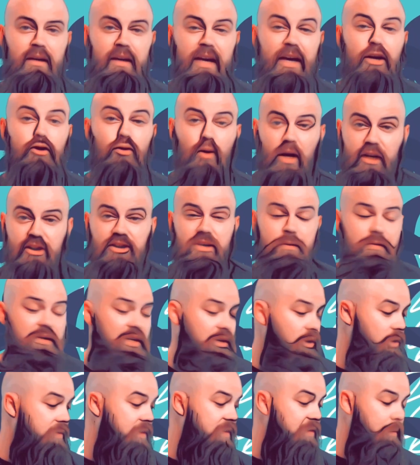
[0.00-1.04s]
It crushed him
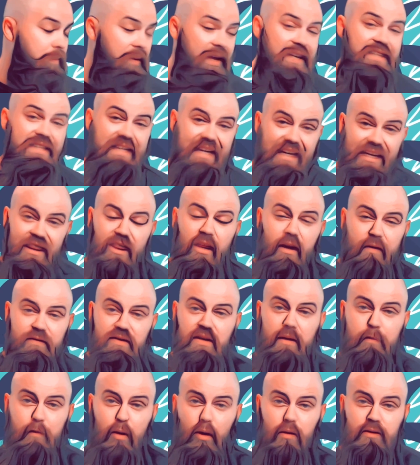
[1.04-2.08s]
to know that the place he
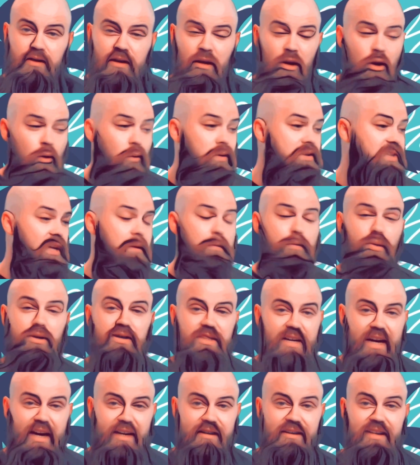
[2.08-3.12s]
loves the most was
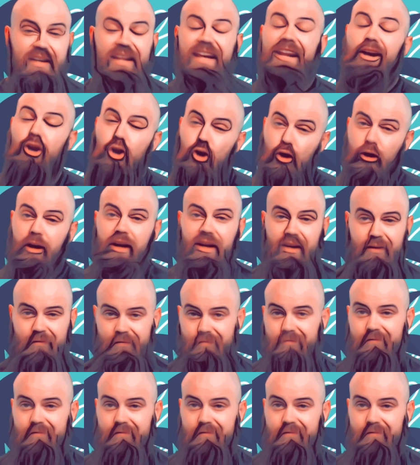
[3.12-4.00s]
unprotected and hurting.